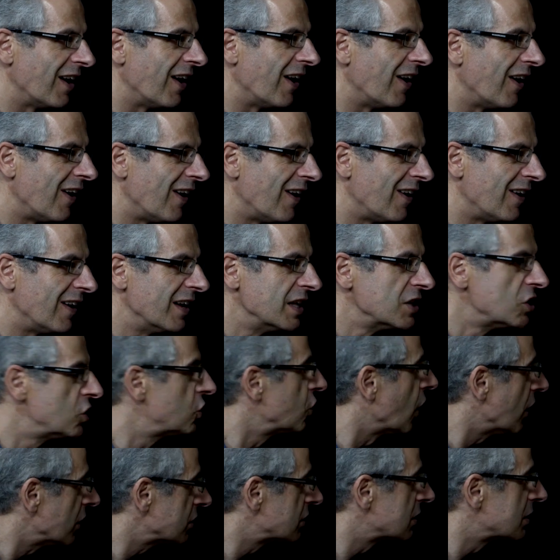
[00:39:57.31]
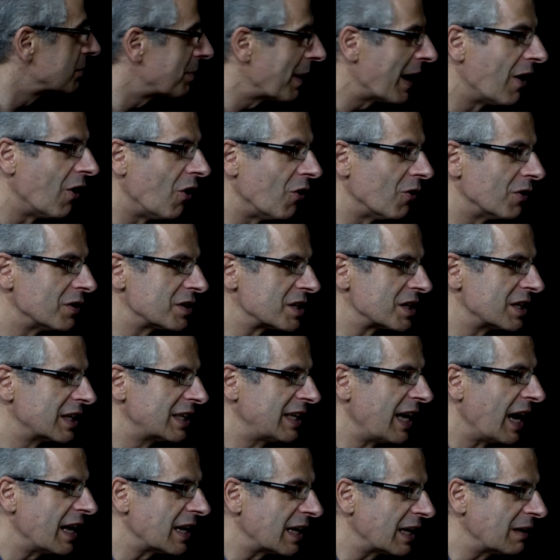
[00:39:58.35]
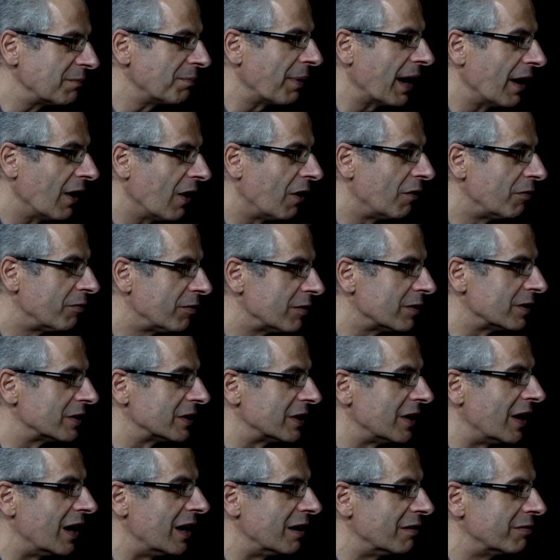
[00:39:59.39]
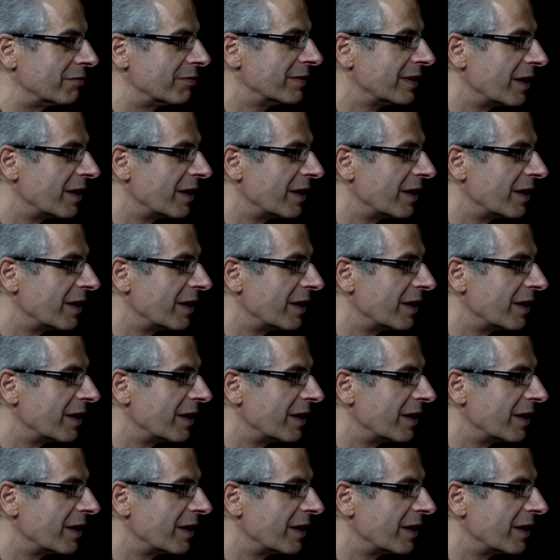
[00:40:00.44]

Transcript: are just about getting powerful enough